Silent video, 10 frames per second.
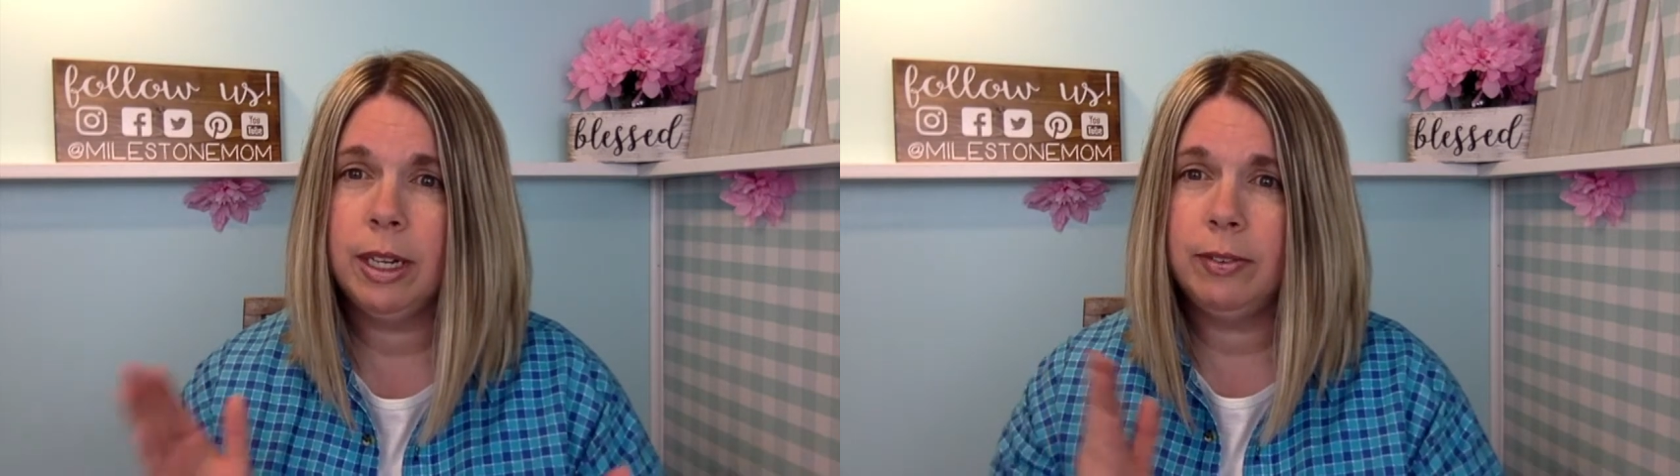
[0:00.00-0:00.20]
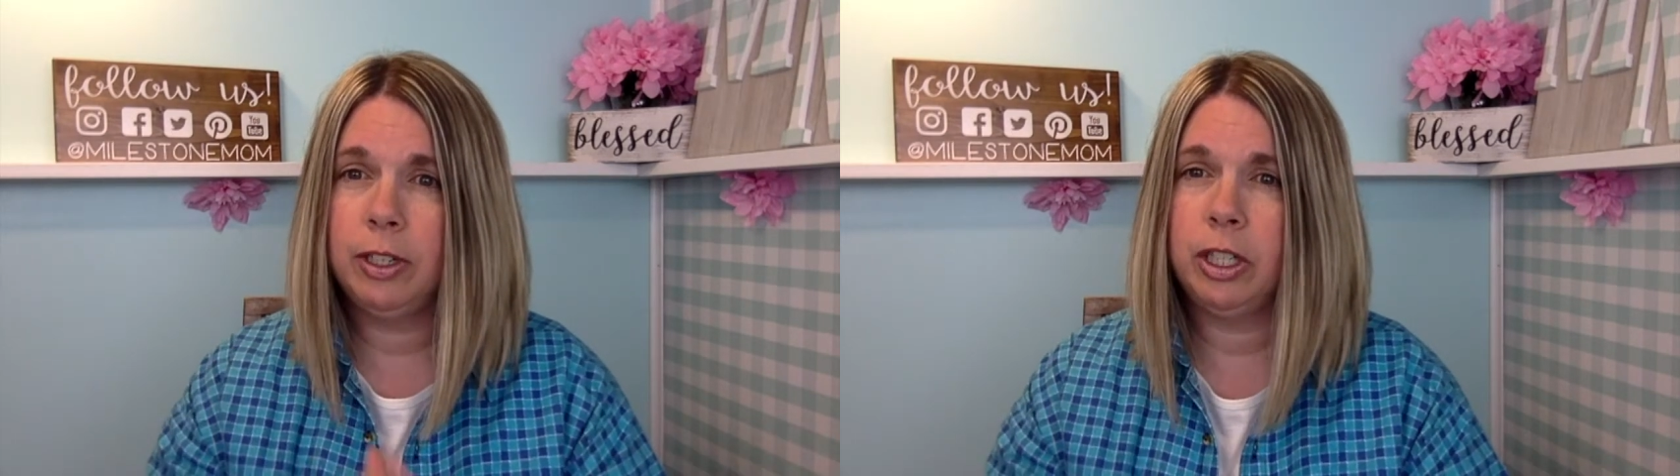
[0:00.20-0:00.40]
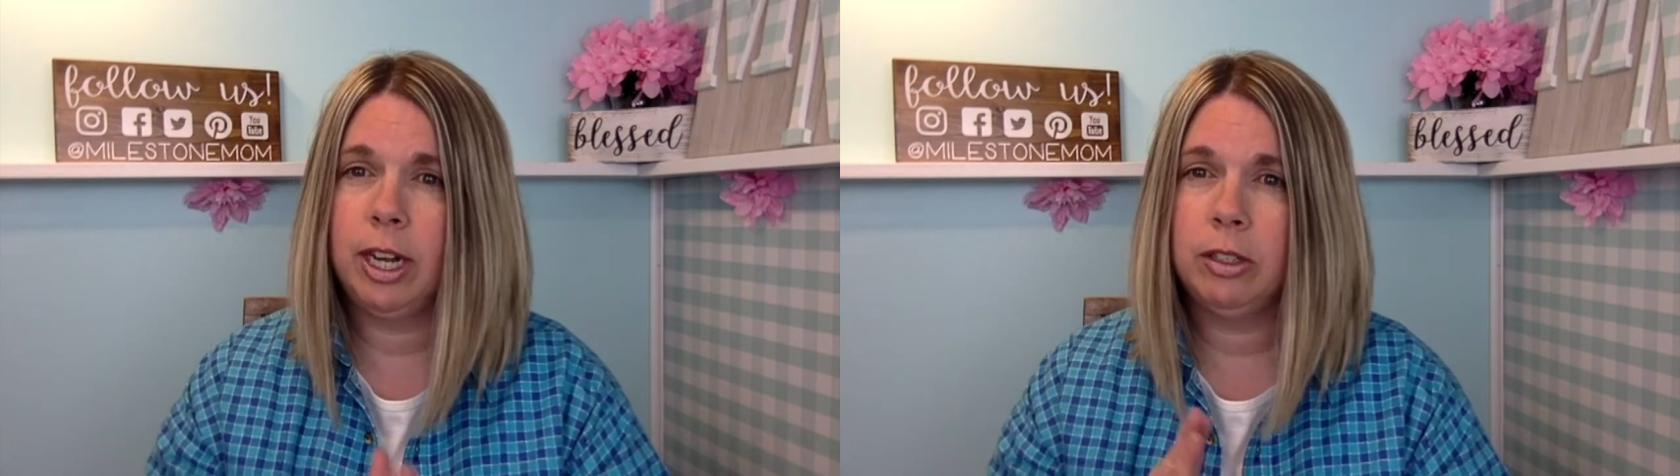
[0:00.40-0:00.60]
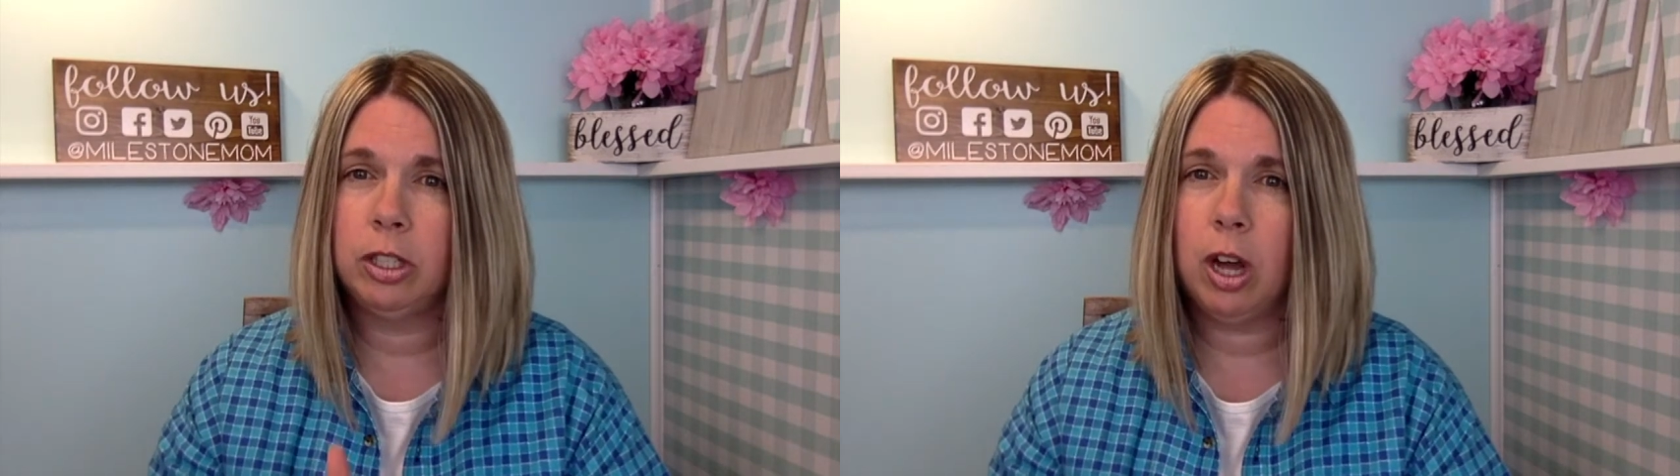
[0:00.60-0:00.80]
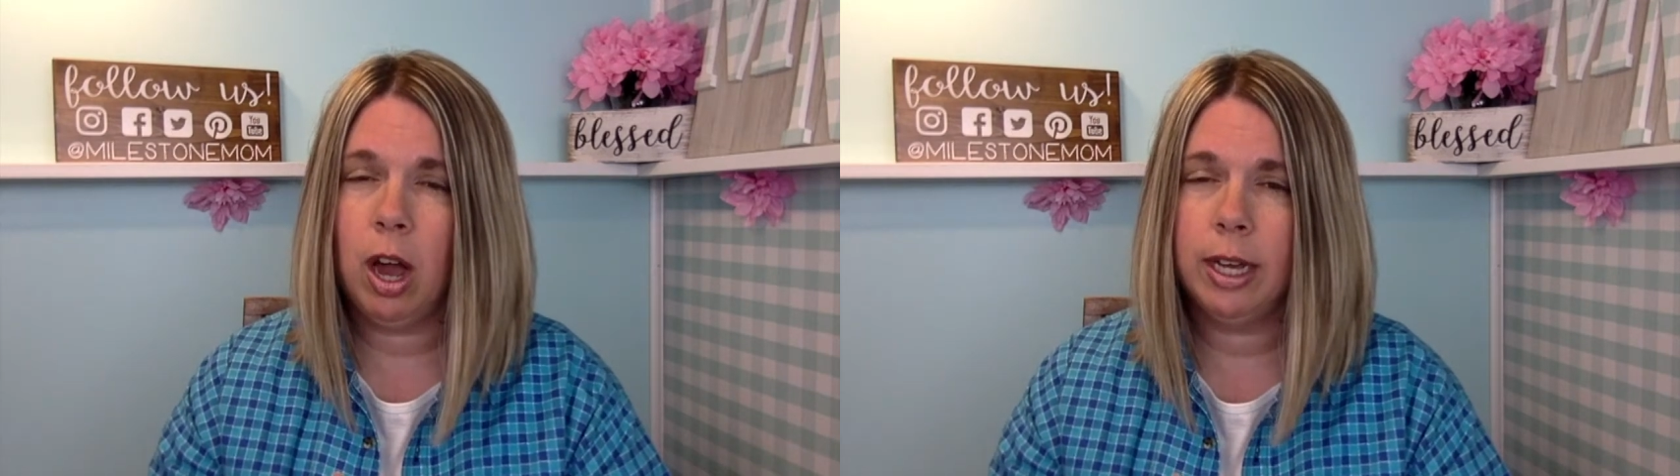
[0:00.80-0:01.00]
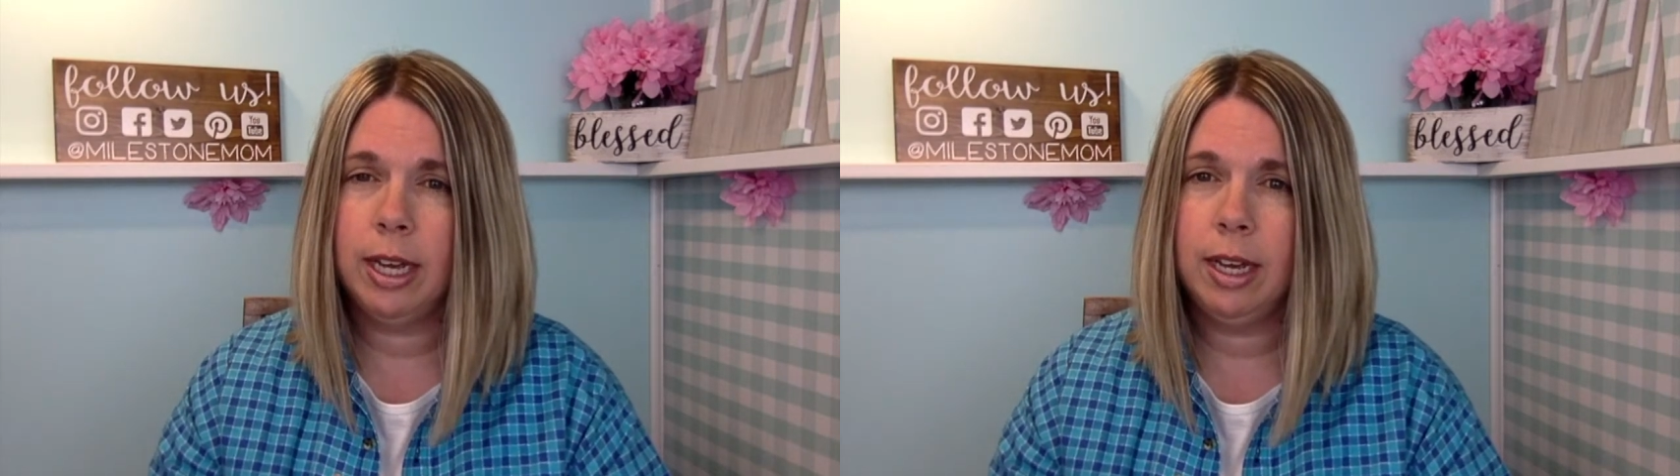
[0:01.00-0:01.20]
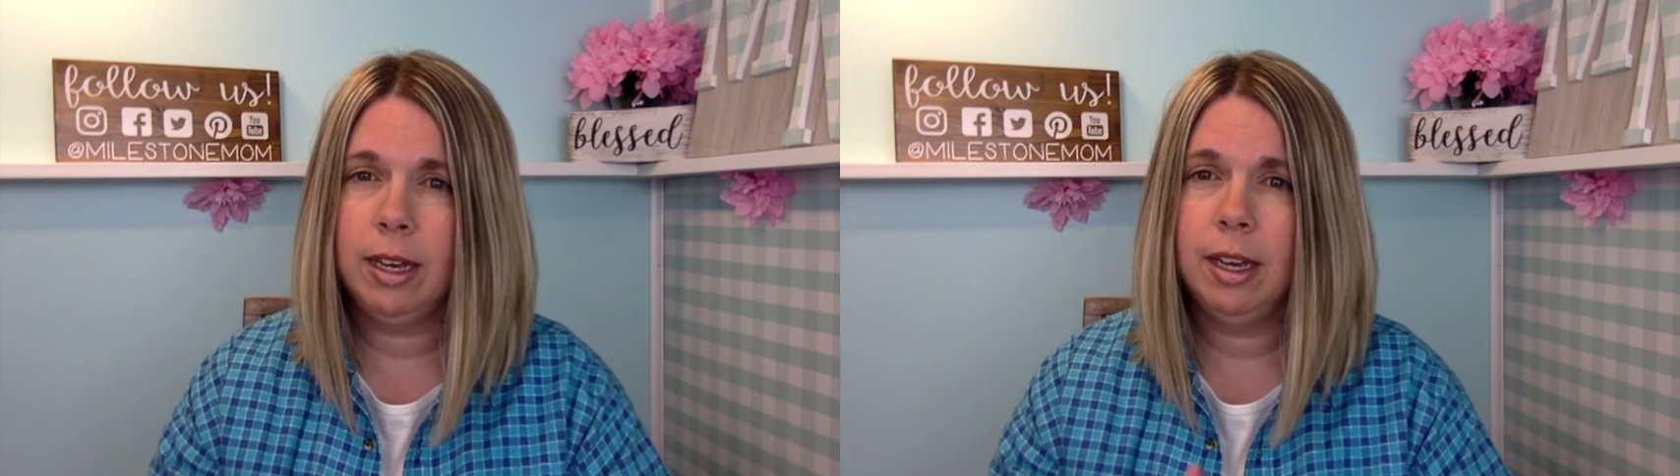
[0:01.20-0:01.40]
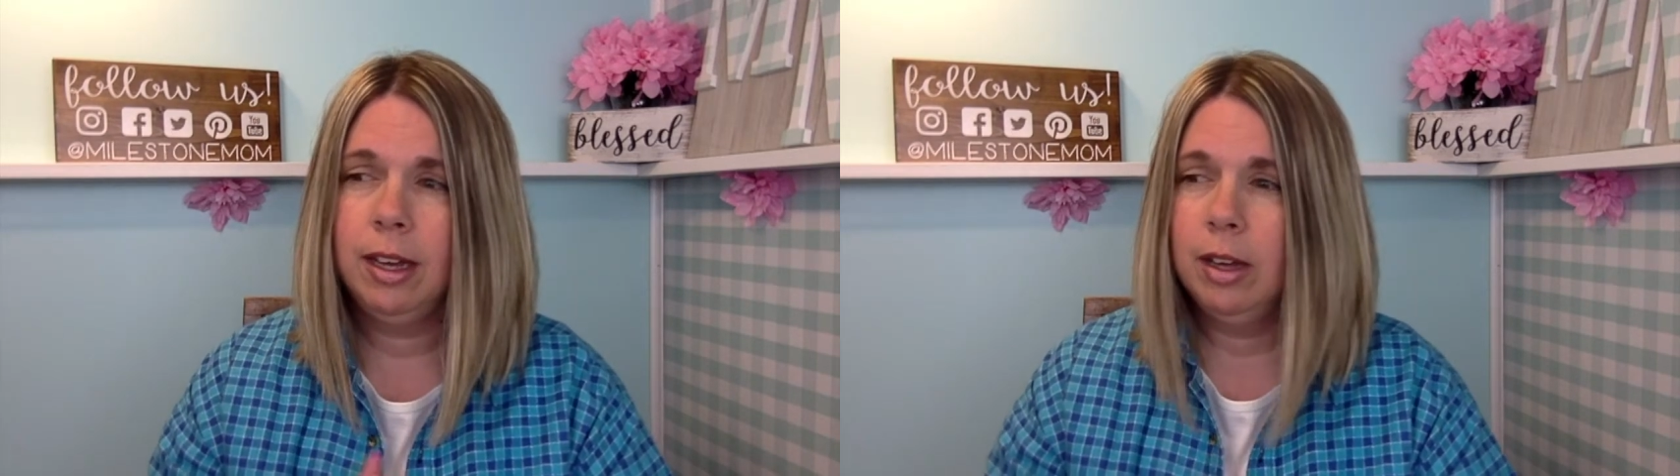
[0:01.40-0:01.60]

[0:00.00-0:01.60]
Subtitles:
if your child's talking